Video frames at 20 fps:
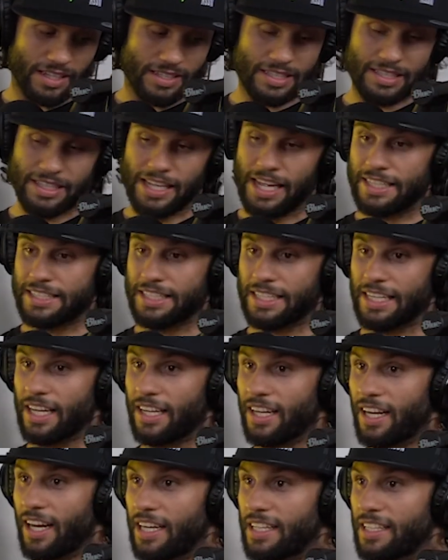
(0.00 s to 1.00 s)
guess the last
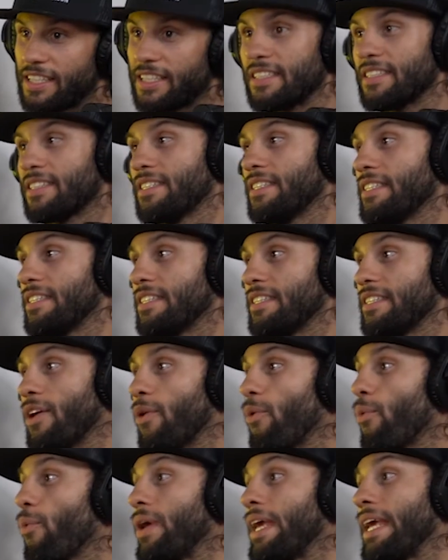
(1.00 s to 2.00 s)
thing I got is
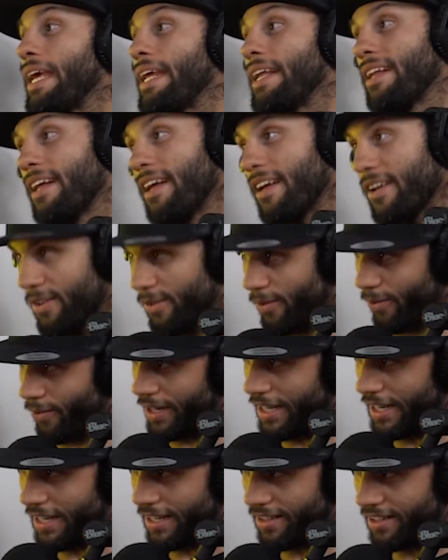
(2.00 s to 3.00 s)
a weed
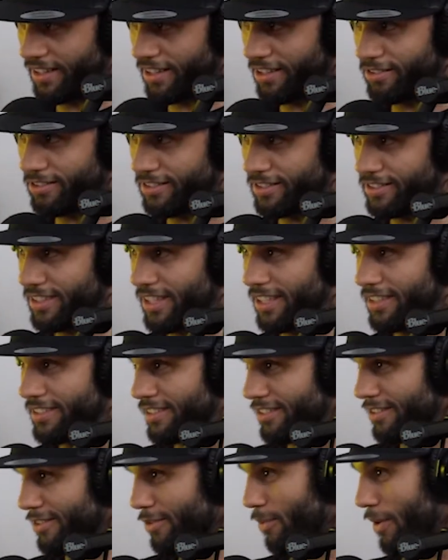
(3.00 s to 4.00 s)

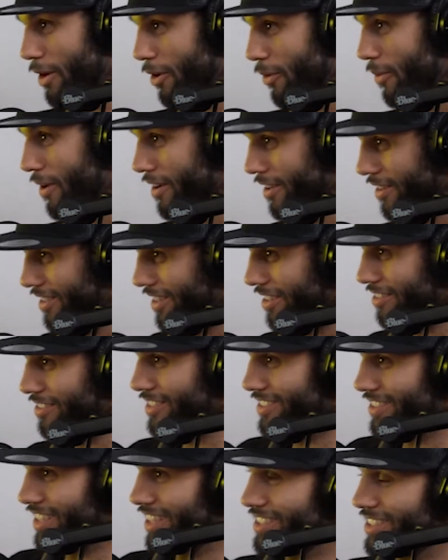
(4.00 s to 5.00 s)
legalization or marijuana
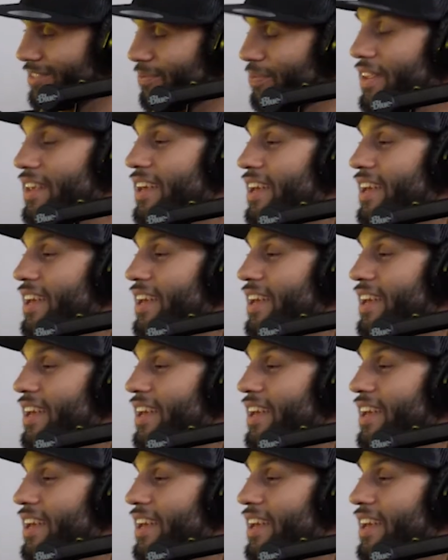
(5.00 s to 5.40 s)
legalization.